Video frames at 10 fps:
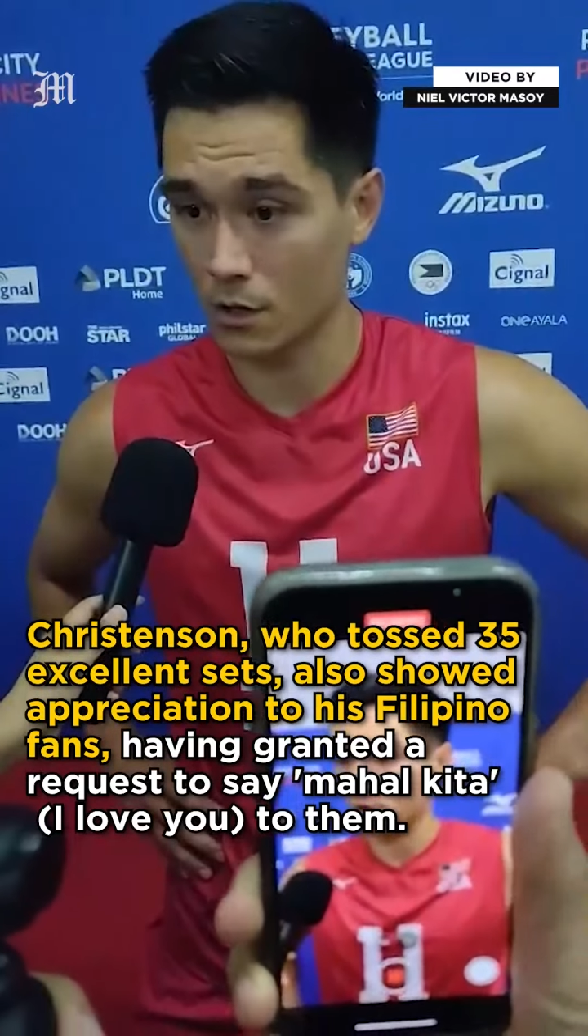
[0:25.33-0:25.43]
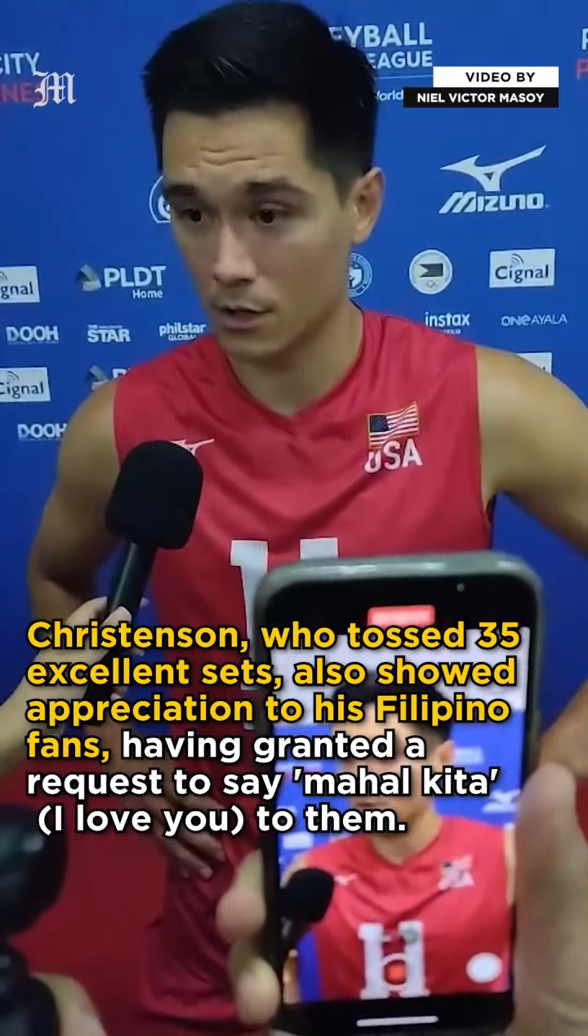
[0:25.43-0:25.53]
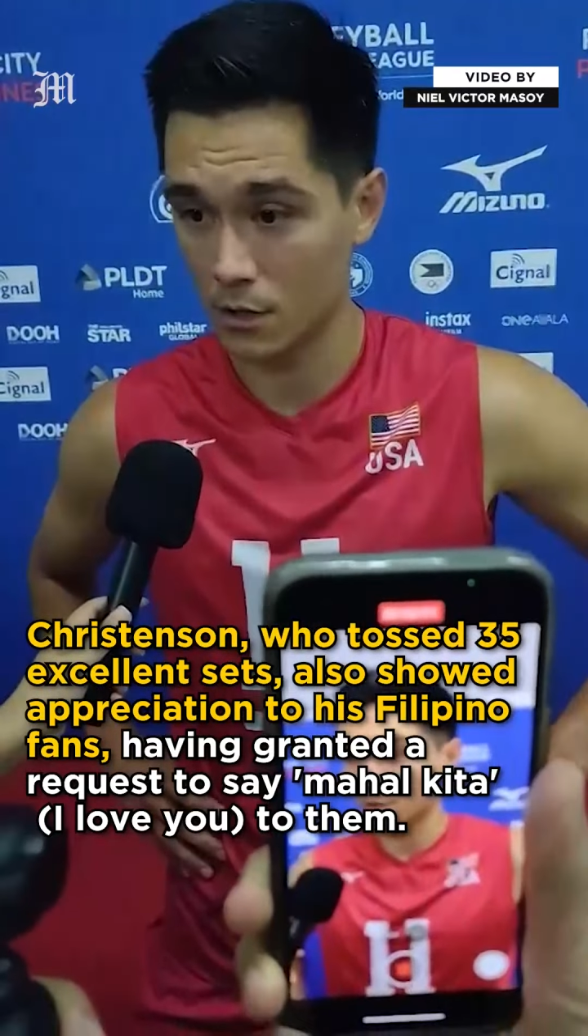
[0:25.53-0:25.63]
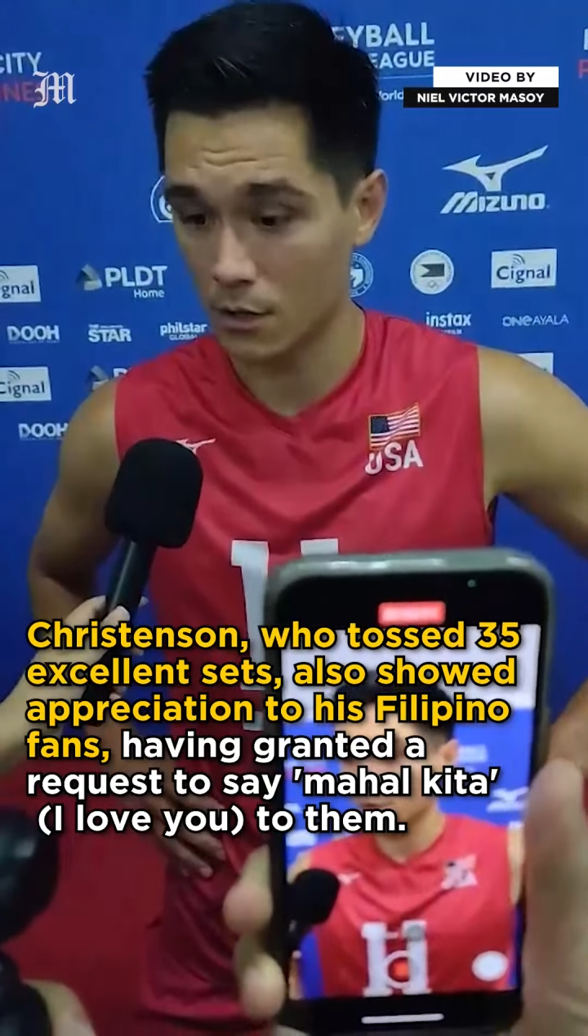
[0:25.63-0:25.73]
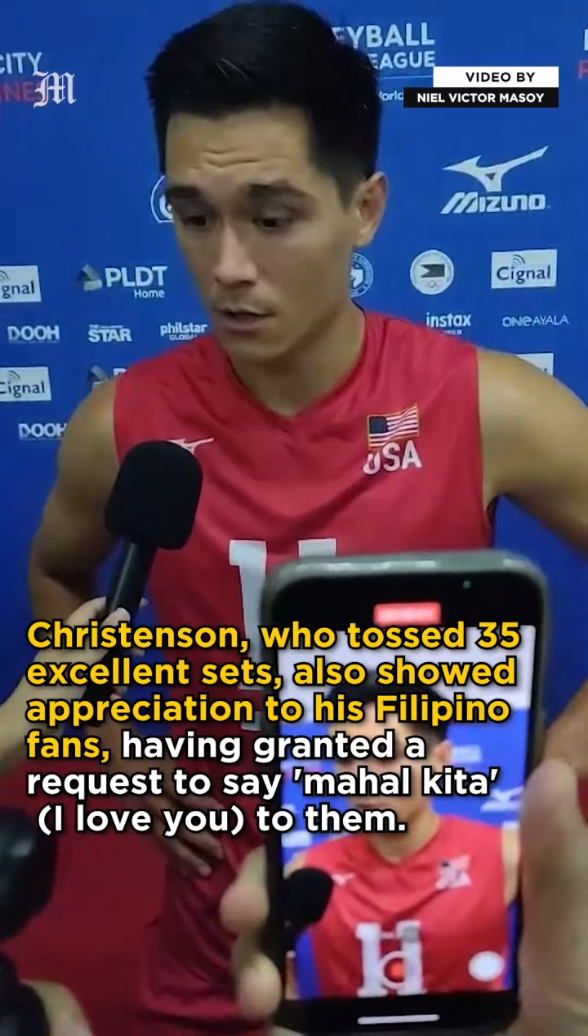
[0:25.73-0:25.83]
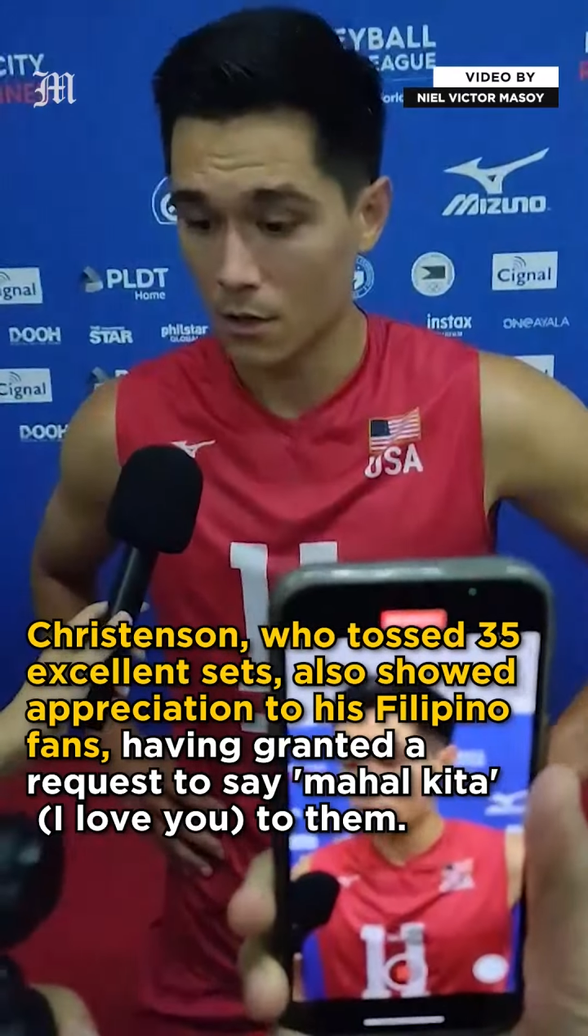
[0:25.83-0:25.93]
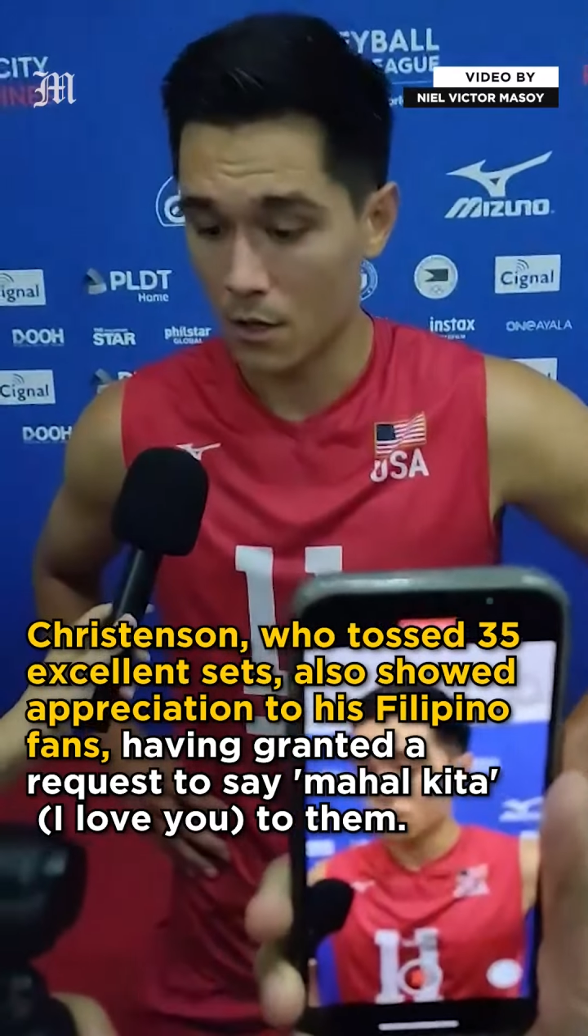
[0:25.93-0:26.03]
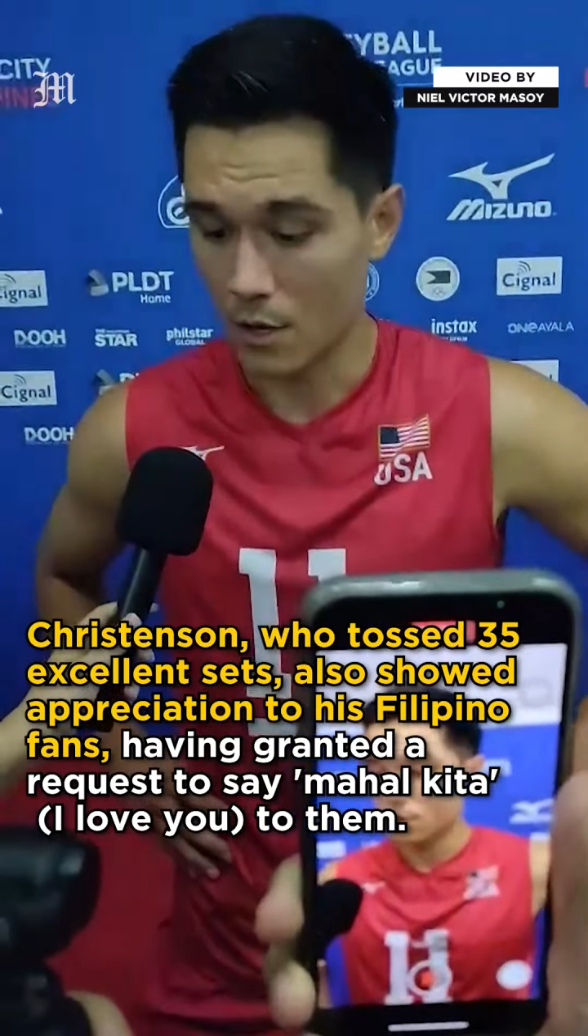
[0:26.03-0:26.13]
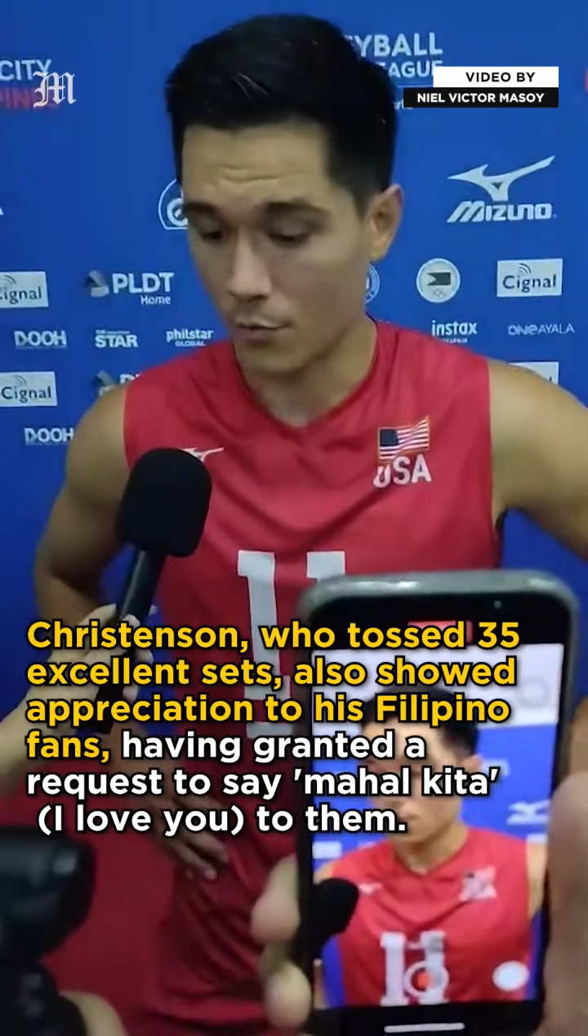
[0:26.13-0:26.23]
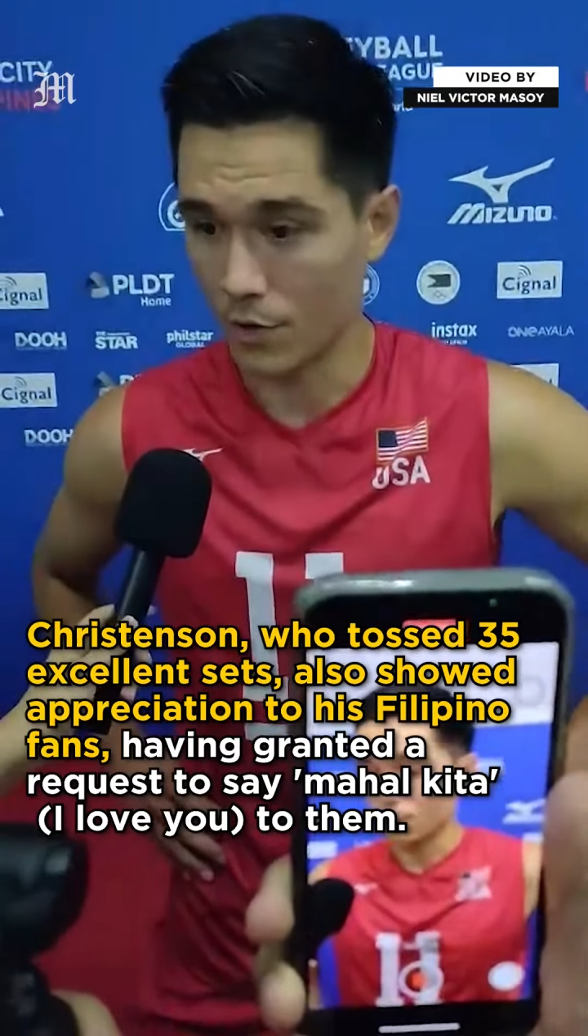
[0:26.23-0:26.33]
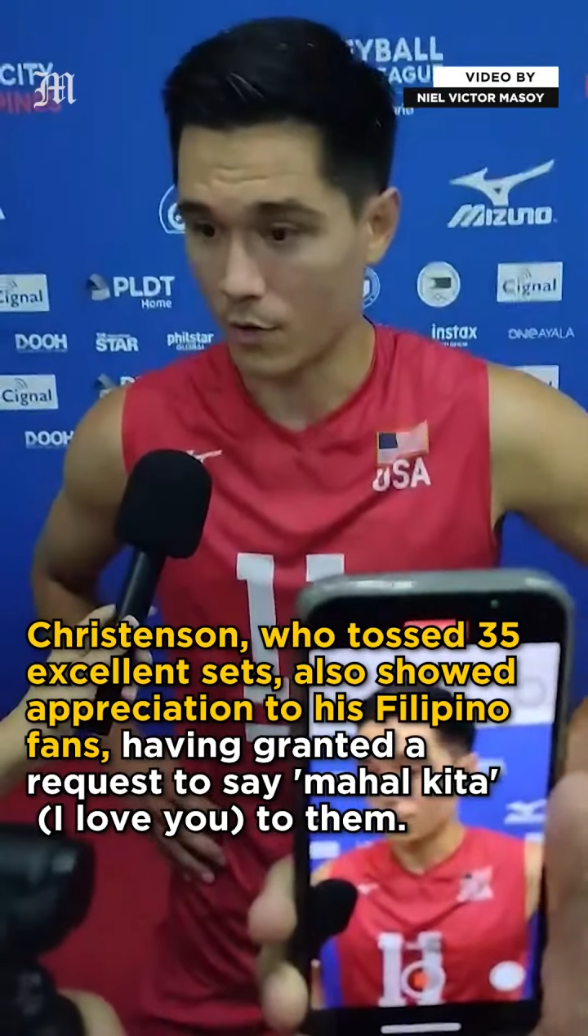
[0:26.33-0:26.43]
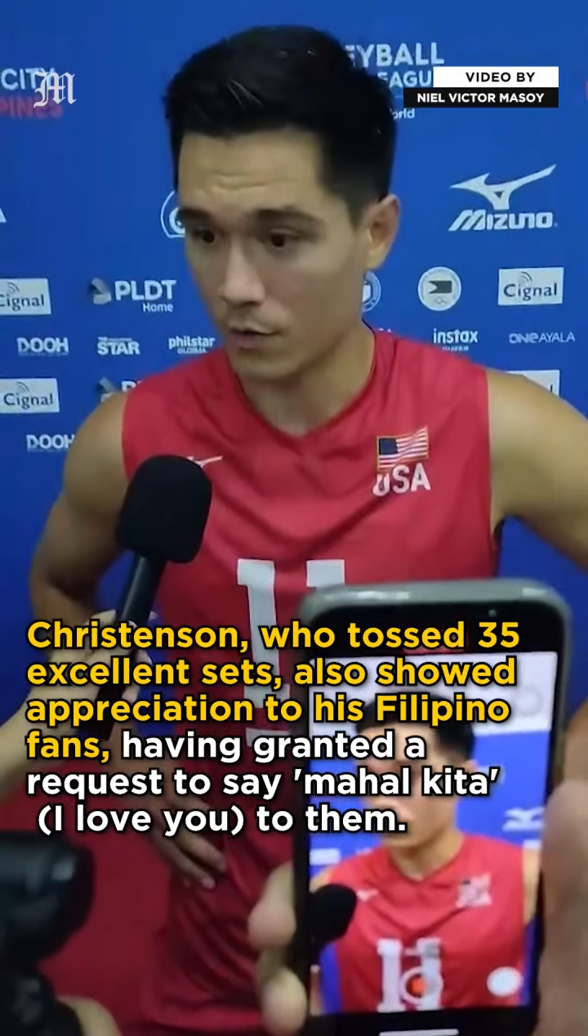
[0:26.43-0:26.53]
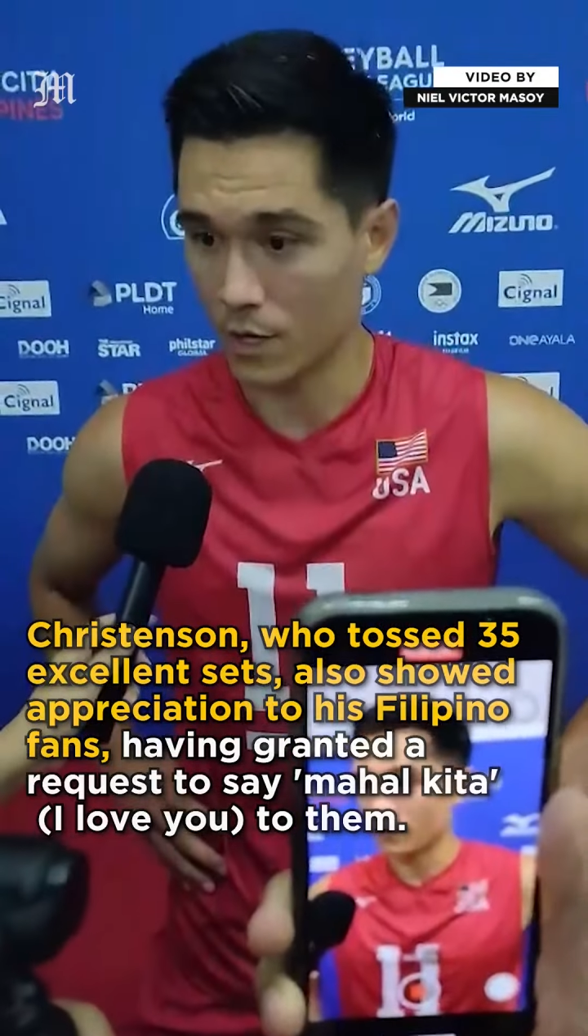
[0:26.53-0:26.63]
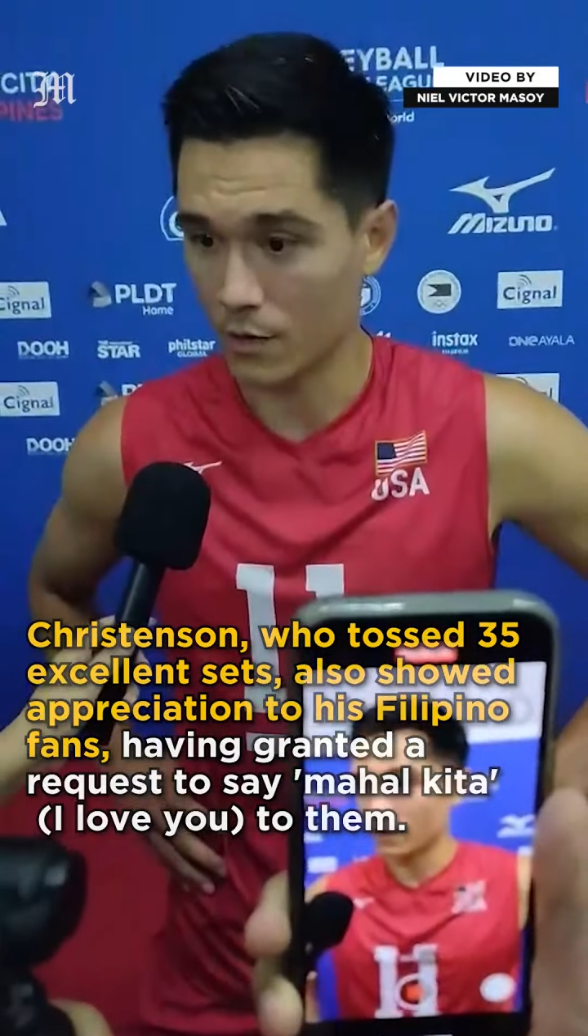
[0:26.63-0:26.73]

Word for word: and we know that,